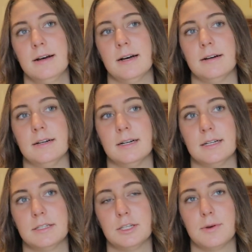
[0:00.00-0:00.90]
Uh,
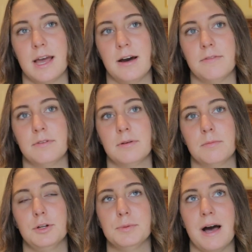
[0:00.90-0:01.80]
so we have
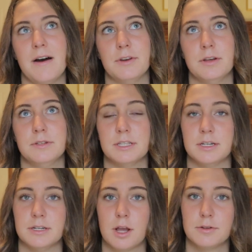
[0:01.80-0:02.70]
multiple avenues.
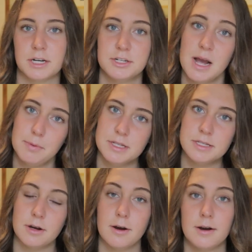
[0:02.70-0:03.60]
The Coast Guard chaplains
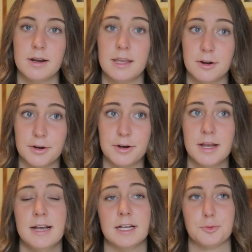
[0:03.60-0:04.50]
are here
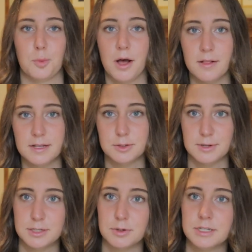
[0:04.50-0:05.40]
as well as a
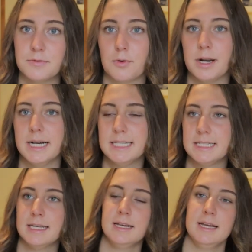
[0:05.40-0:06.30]
resource for
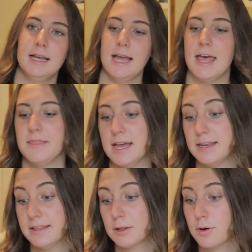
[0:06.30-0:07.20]
us. And
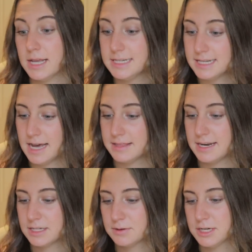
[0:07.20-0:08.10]
then going into that, the
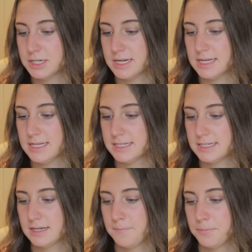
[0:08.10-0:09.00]
next question
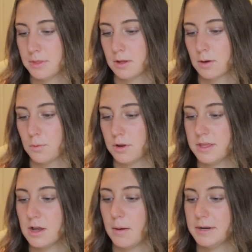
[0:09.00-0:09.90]
is, what are the
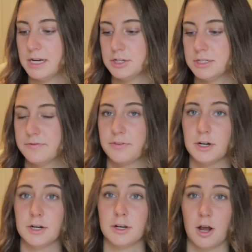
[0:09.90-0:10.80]
accommodations
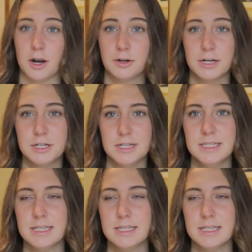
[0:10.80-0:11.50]
for non-Christians?